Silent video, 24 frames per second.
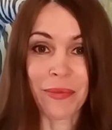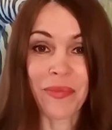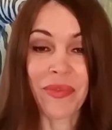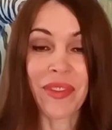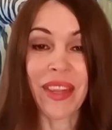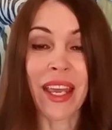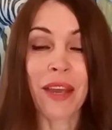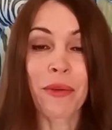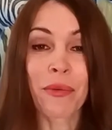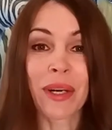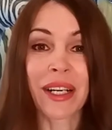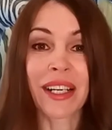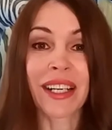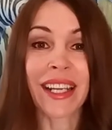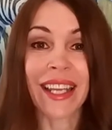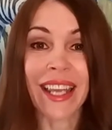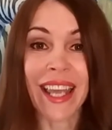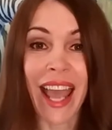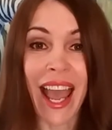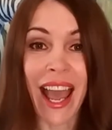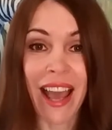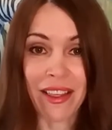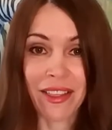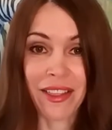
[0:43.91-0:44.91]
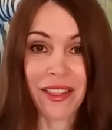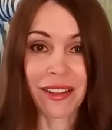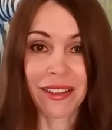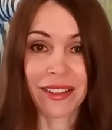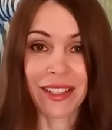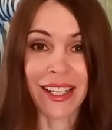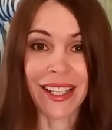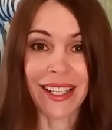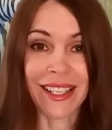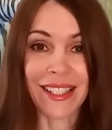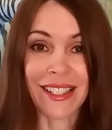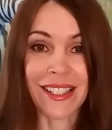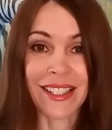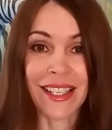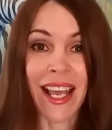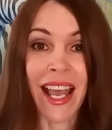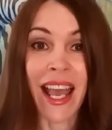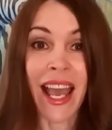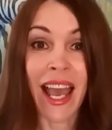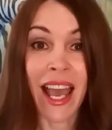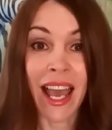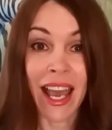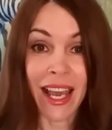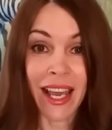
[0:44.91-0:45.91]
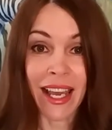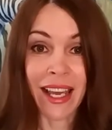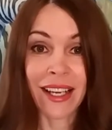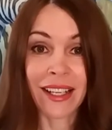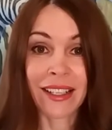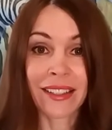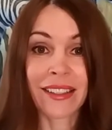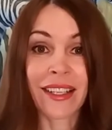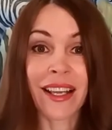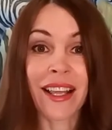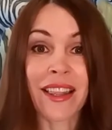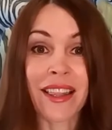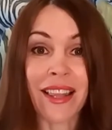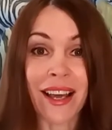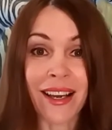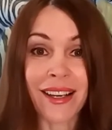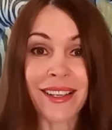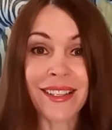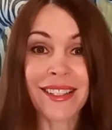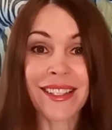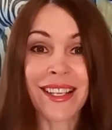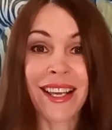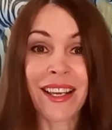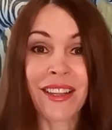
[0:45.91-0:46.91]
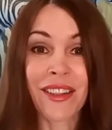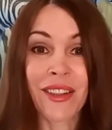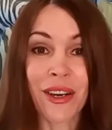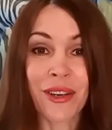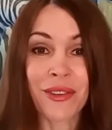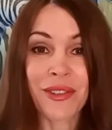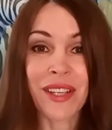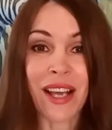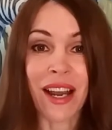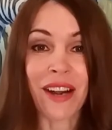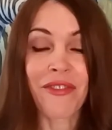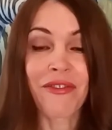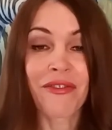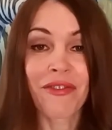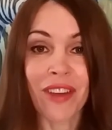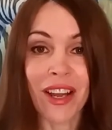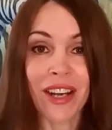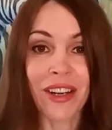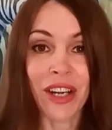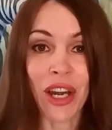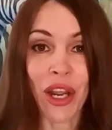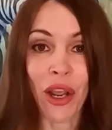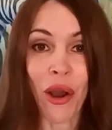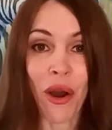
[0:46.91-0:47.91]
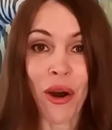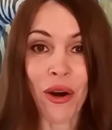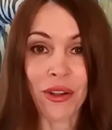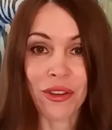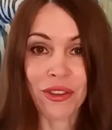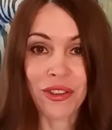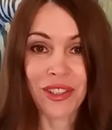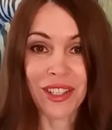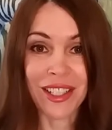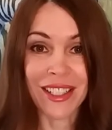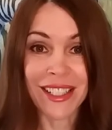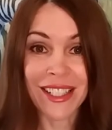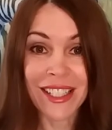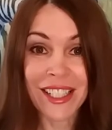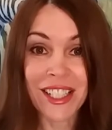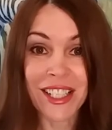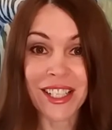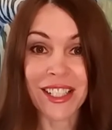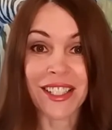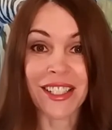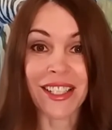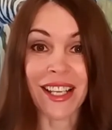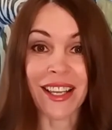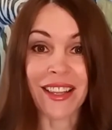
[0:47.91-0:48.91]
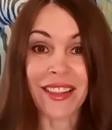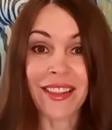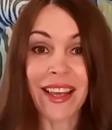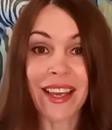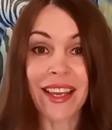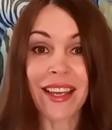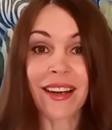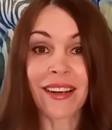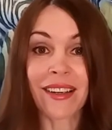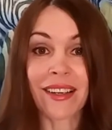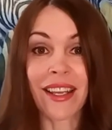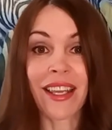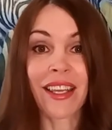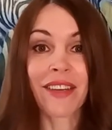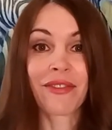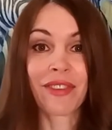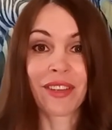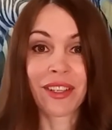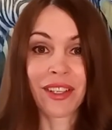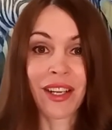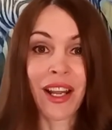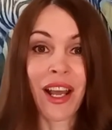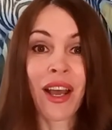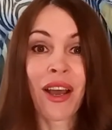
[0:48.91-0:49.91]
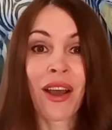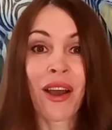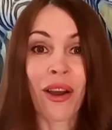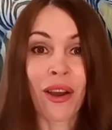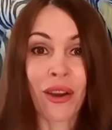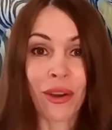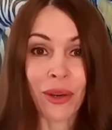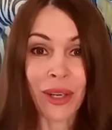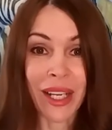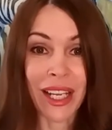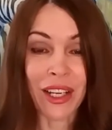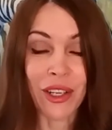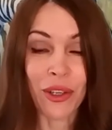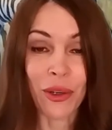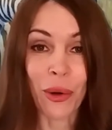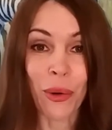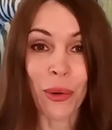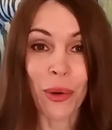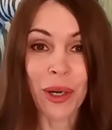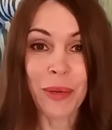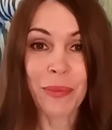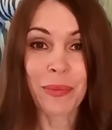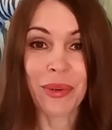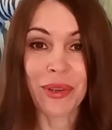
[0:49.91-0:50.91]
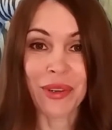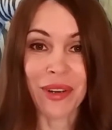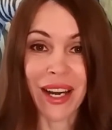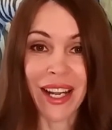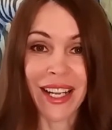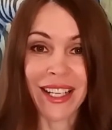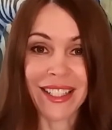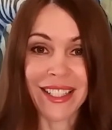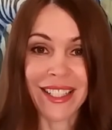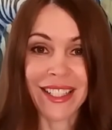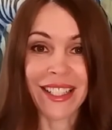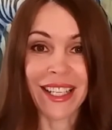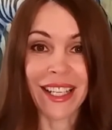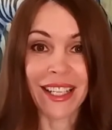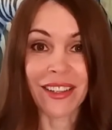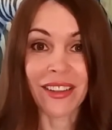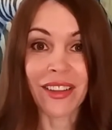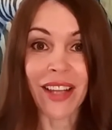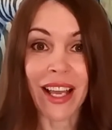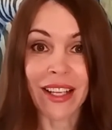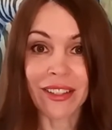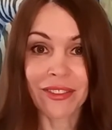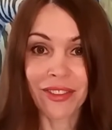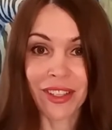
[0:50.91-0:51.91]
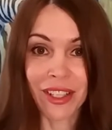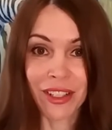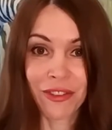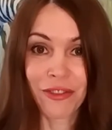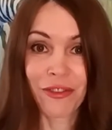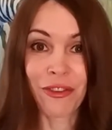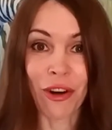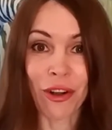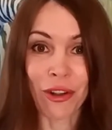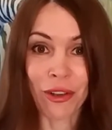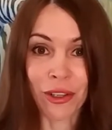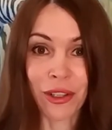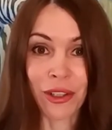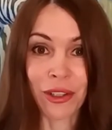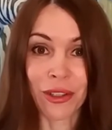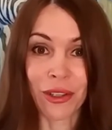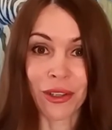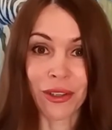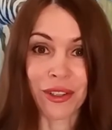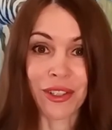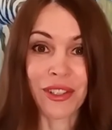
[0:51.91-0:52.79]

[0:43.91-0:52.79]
They were Catholics, and thus those are very old traditions, and they are even incorporated in Latvian folklore.